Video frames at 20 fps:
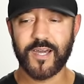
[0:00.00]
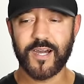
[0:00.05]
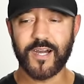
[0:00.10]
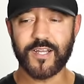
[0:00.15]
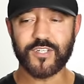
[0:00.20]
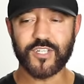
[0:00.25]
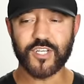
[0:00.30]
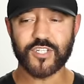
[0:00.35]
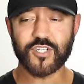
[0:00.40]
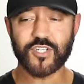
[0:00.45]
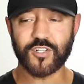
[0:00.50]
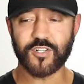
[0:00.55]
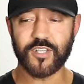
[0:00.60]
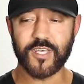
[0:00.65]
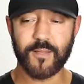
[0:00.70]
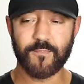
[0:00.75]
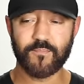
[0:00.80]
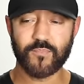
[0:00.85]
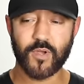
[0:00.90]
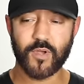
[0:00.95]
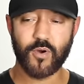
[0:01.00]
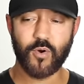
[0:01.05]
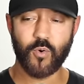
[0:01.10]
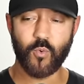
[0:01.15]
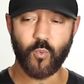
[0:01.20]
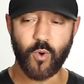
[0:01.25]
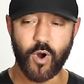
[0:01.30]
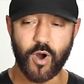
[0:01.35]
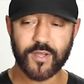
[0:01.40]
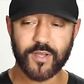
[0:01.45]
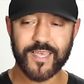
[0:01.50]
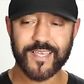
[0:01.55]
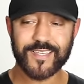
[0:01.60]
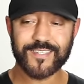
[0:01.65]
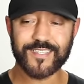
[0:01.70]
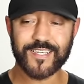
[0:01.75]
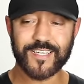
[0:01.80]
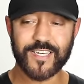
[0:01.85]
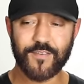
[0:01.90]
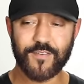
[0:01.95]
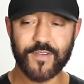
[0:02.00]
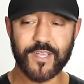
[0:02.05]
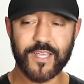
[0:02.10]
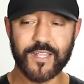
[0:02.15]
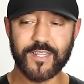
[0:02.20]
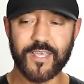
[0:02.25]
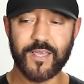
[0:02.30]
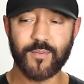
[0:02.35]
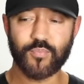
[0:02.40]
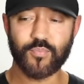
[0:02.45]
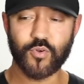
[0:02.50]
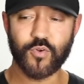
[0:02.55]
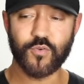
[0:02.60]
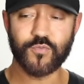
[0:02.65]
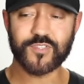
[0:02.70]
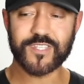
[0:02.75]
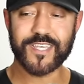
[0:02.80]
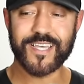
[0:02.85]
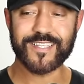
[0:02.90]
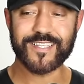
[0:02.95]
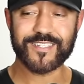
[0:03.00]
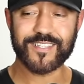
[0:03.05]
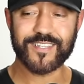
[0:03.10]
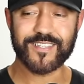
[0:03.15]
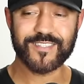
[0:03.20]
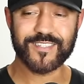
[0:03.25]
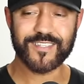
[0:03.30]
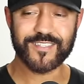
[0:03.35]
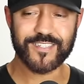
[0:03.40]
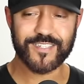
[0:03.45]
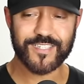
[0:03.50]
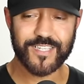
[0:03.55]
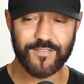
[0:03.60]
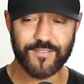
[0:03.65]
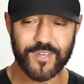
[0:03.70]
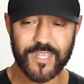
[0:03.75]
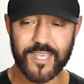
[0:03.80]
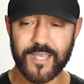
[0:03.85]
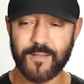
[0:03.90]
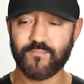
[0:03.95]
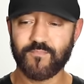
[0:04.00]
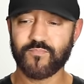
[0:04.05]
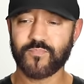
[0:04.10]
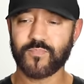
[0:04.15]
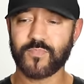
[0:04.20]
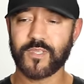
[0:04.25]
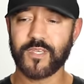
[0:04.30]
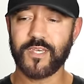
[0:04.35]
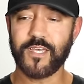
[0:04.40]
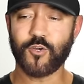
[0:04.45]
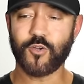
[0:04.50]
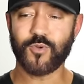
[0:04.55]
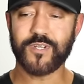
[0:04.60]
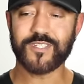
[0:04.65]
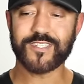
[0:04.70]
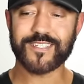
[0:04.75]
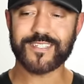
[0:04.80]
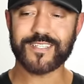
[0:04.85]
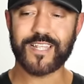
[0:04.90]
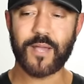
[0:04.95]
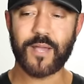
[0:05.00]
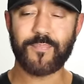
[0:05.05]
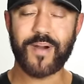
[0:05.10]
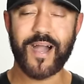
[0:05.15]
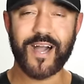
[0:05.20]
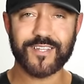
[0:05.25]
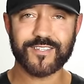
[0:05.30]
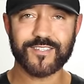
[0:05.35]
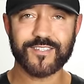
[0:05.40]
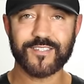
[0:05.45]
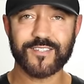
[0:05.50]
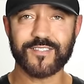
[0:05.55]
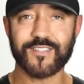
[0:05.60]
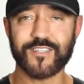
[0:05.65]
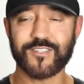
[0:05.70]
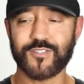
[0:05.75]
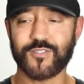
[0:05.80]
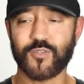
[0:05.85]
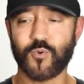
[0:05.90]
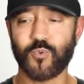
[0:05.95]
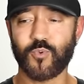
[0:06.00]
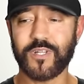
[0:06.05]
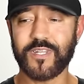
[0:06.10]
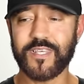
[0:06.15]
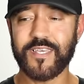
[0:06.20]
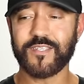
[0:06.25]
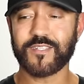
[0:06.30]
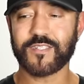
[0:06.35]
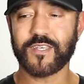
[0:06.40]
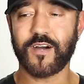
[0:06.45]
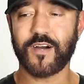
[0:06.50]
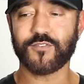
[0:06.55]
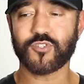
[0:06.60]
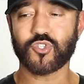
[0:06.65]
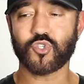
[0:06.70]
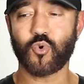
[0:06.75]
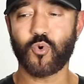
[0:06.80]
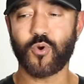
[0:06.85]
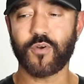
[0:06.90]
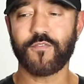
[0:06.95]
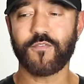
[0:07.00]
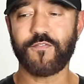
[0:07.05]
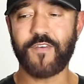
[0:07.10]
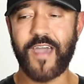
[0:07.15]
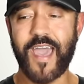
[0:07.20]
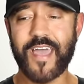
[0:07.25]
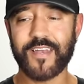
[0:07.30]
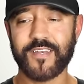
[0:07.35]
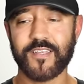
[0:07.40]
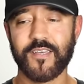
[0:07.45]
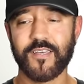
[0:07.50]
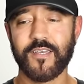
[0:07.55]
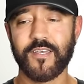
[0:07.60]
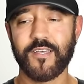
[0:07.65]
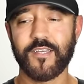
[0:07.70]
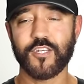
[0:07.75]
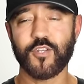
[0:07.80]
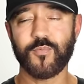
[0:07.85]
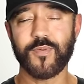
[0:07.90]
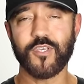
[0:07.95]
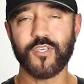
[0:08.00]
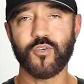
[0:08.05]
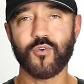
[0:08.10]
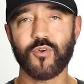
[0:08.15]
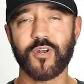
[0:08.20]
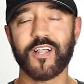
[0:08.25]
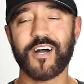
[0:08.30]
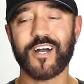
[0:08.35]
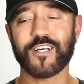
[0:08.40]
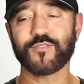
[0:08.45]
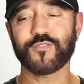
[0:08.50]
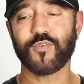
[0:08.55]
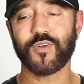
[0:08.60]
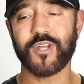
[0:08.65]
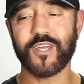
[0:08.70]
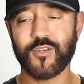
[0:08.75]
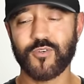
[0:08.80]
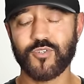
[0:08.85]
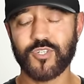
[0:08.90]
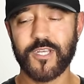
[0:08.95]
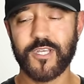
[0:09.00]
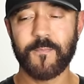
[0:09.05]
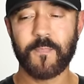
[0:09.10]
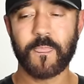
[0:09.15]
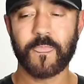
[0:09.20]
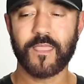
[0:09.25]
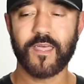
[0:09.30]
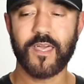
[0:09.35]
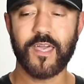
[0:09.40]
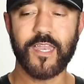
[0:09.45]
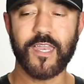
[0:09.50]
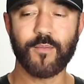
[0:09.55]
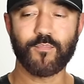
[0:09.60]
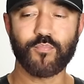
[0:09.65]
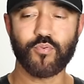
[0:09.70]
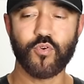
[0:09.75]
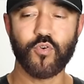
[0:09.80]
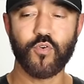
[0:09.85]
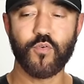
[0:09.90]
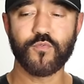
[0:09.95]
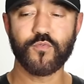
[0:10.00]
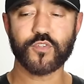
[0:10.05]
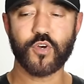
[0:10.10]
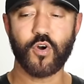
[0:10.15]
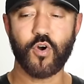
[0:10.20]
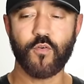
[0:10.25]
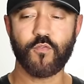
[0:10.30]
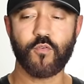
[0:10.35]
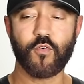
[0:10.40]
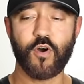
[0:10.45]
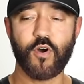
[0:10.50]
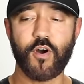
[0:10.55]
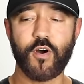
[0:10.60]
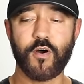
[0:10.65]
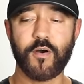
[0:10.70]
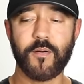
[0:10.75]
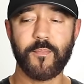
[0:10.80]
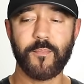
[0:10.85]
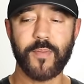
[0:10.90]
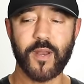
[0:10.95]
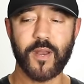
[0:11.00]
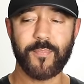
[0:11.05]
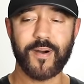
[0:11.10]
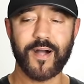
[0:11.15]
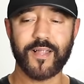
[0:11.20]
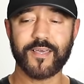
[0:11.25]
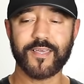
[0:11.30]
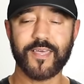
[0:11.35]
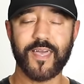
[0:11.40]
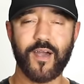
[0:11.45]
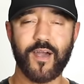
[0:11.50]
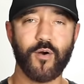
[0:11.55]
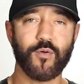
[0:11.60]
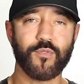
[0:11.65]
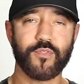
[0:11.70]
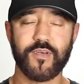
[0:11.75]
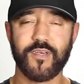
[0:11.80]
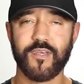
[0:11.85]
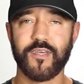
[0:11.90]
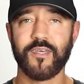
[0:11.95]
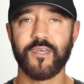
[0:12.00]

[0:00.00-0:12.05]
Additionally, walking significantly improves insulin sensitivity, increases lipolysis. This is the release of stored fat to be utilized for energy and improves overall metabolic health.